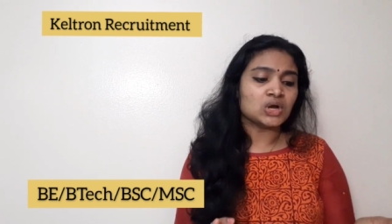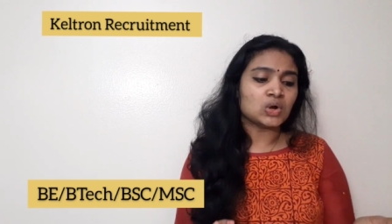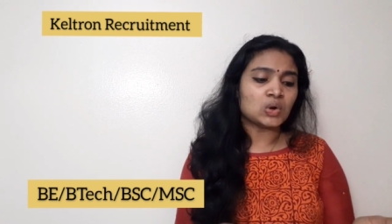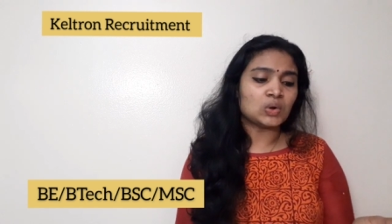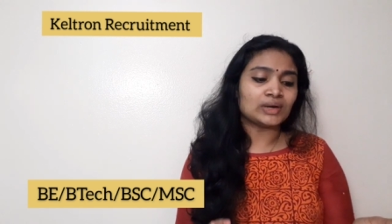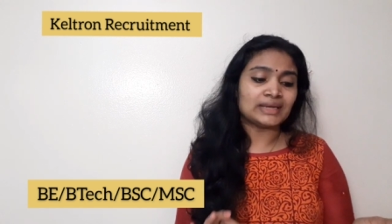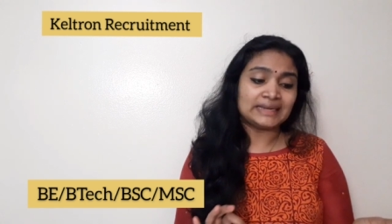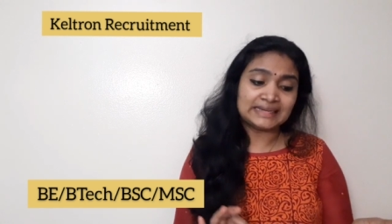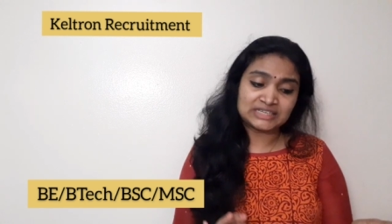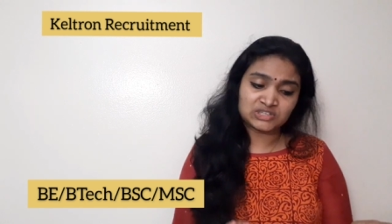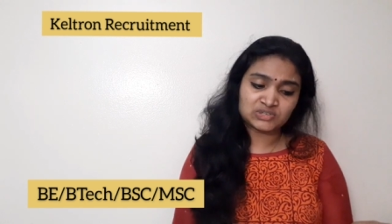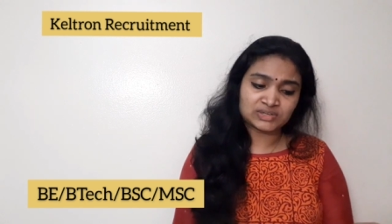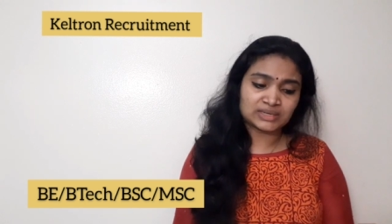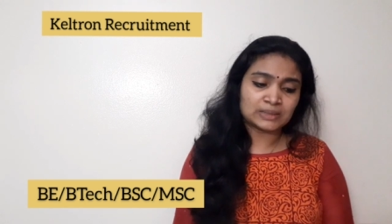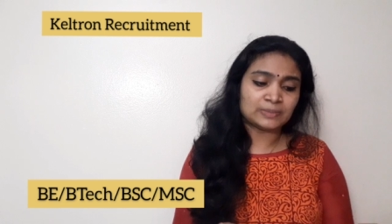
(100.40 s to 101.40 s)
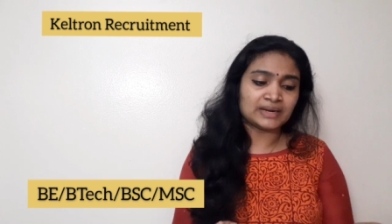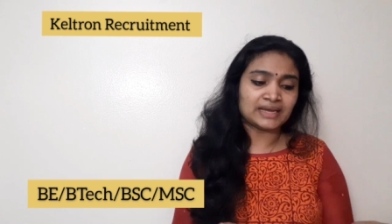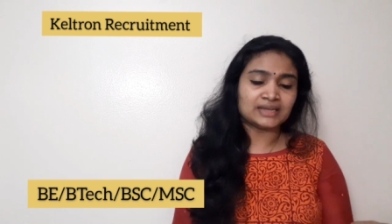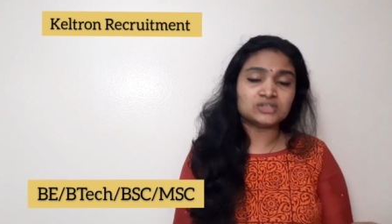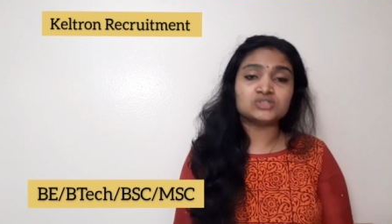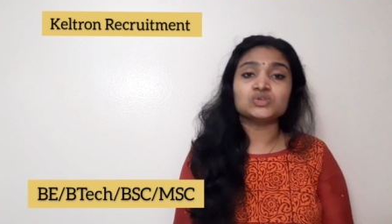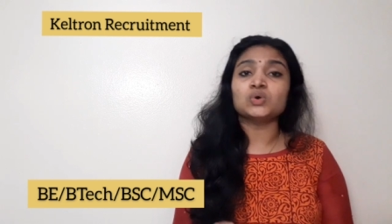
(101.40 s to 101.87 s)
or electrical
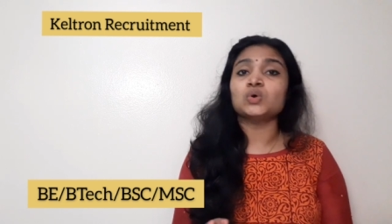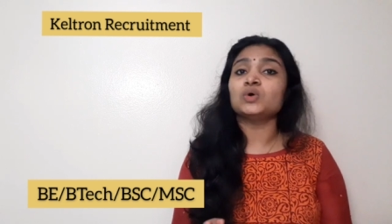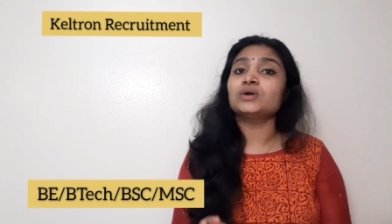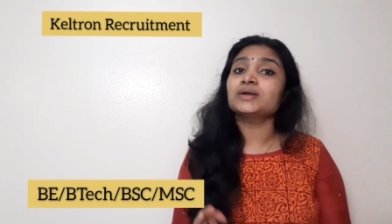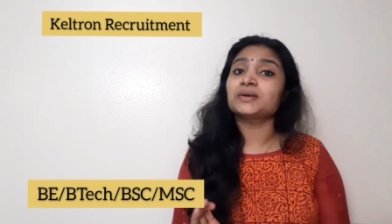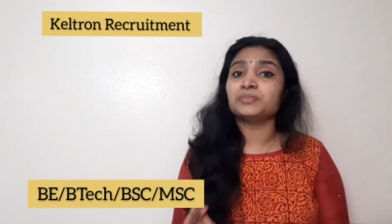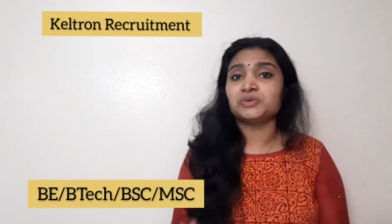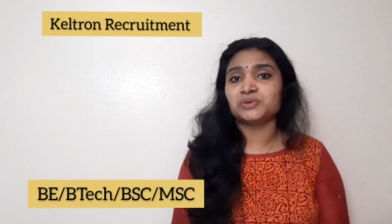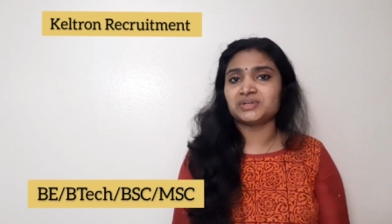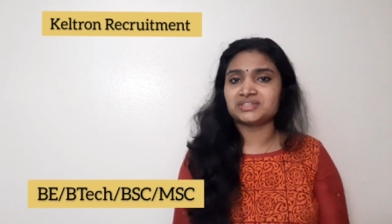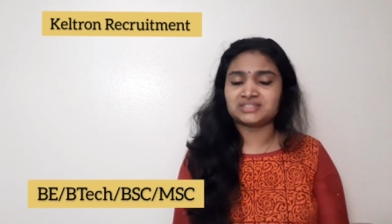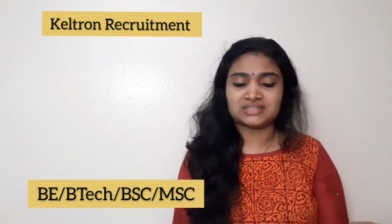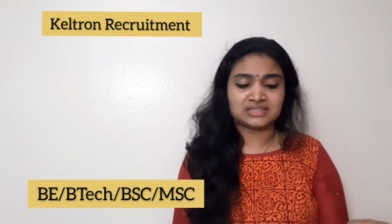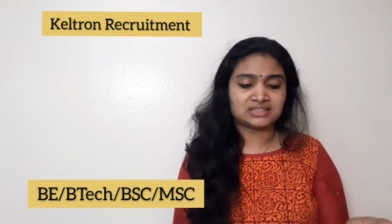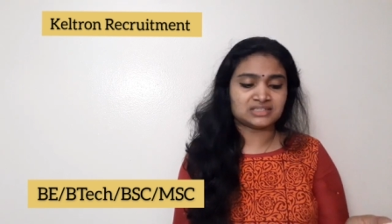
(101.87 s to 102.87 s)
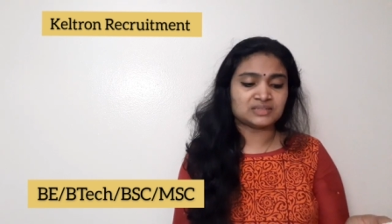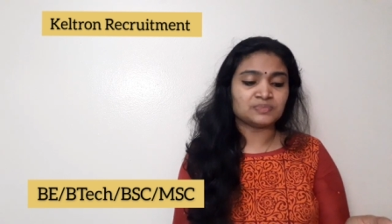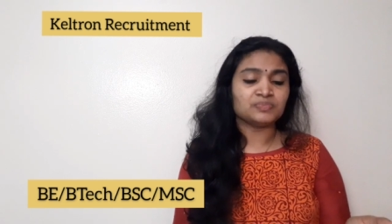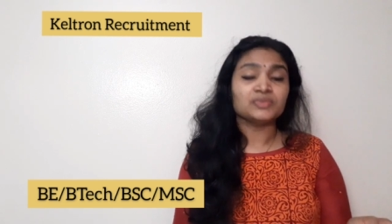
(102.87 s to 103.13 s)
branch or computer science